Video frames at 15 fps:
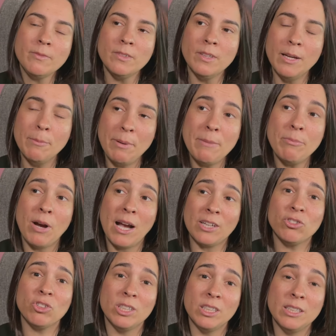And people
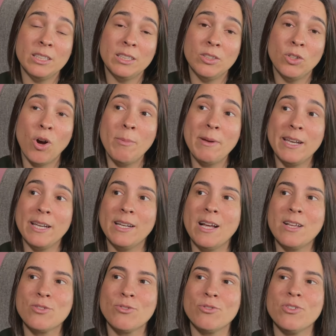actually comment and
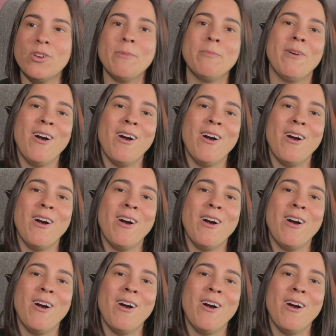ask all the time.